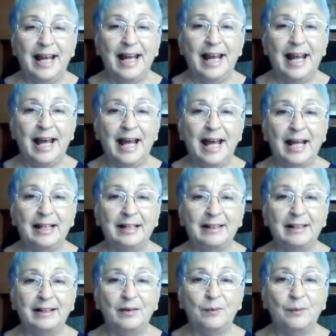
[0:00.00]

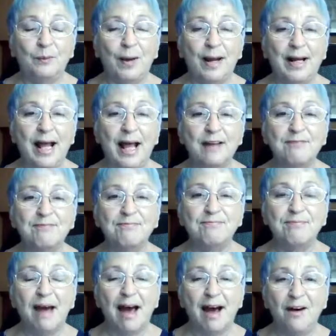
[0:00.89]
And when I
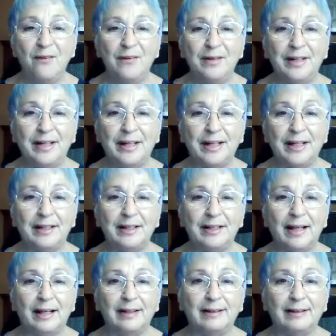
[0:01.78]
found it,